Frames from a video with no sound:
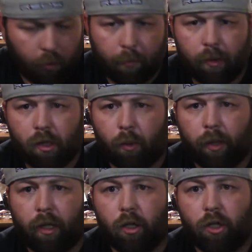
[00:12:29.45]
So we
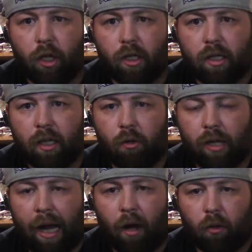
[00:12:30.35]
can adjust those
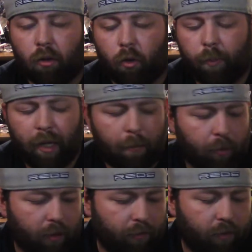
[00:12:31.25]
out a little bit. I
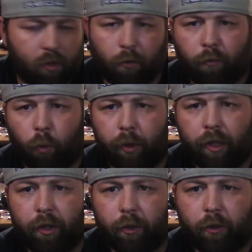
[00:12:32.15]
believe these are
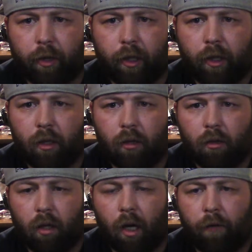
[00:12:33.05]
14-degree
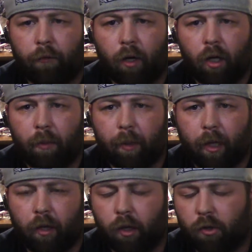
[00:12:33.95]
front hub
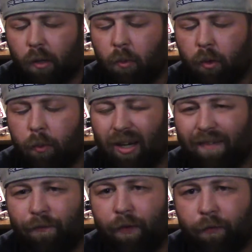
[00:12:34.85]
carriers. I'm going to put a
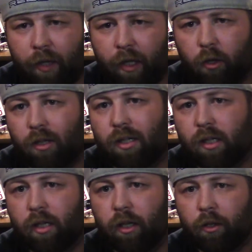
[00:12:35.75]
15 or a
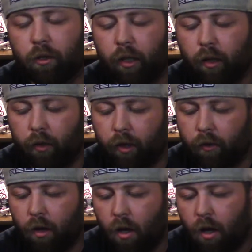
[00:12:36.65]
16-degree on there
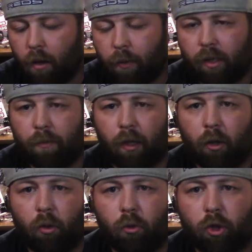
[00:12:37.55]
because my
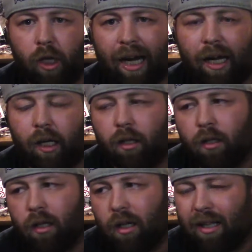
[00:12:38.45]
local track,
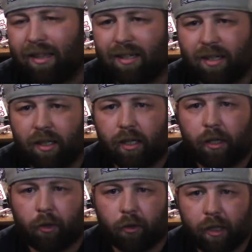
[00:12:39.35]
the 16
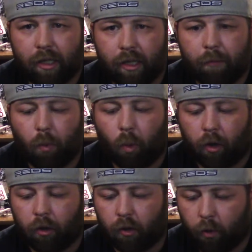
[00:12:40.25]
degrees seem to
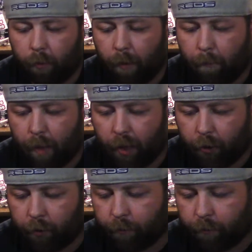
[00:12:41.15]
work a little bit better.